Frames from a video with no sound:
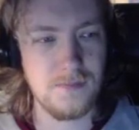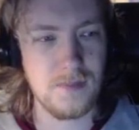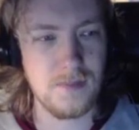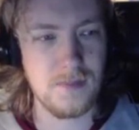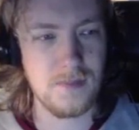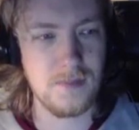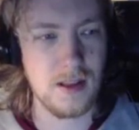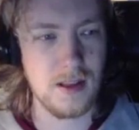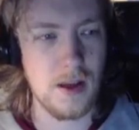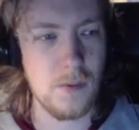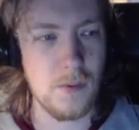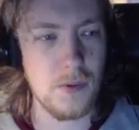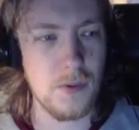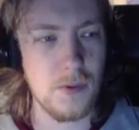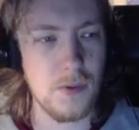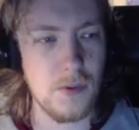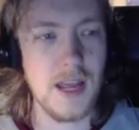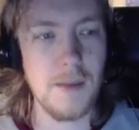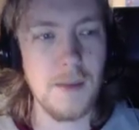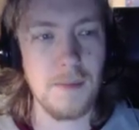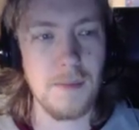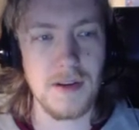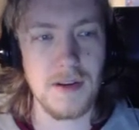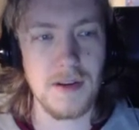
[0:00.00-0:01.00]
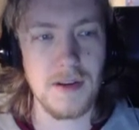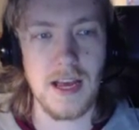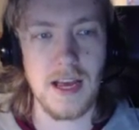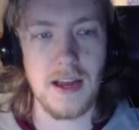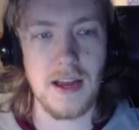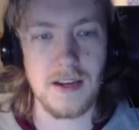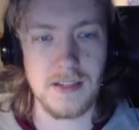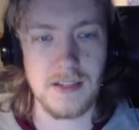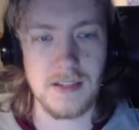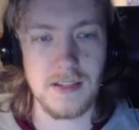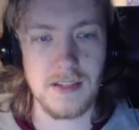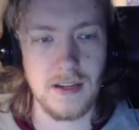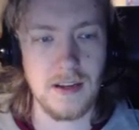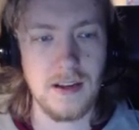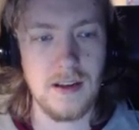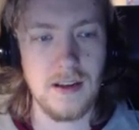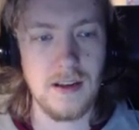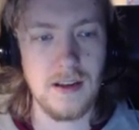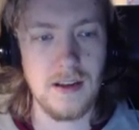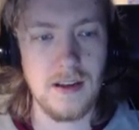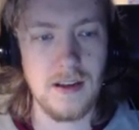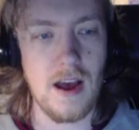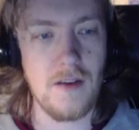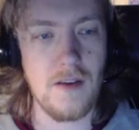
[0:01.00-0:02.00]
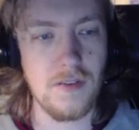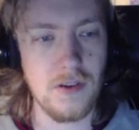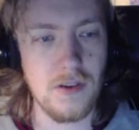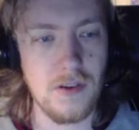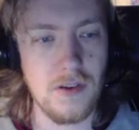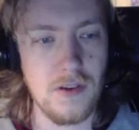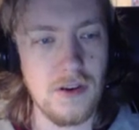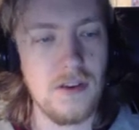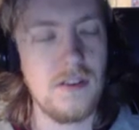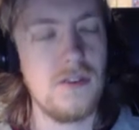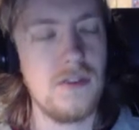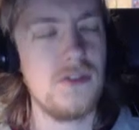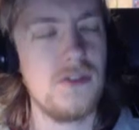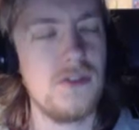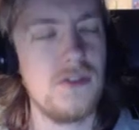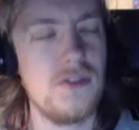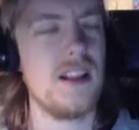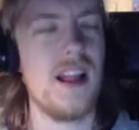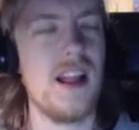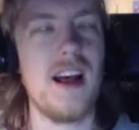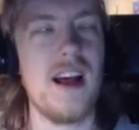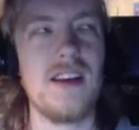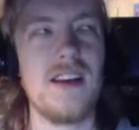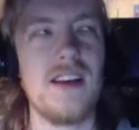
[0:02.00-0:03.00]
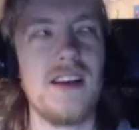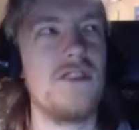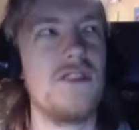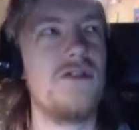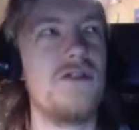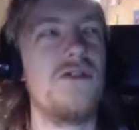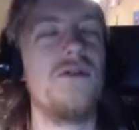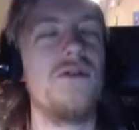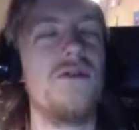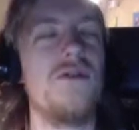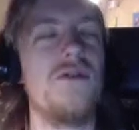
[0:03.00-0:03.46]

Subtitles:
I want to keep my sanity. I've learned, was it last year or 2